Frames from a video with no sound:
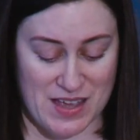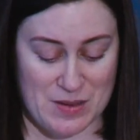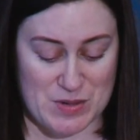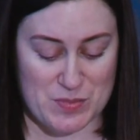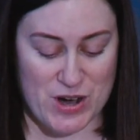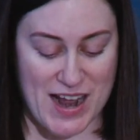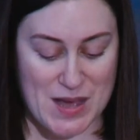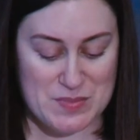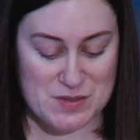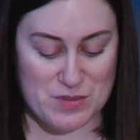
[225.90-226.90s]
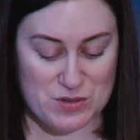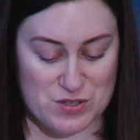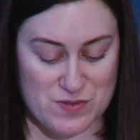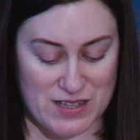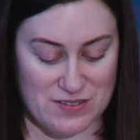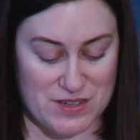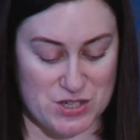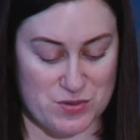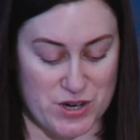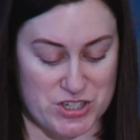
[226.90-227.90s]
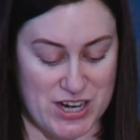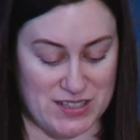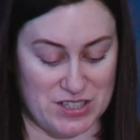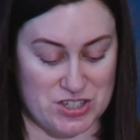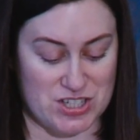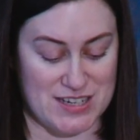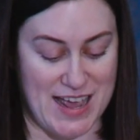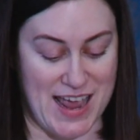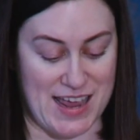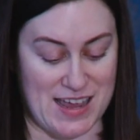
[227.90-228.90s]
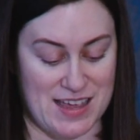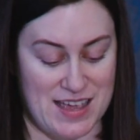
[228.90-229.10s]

But perhaps most relevant to our challenge today,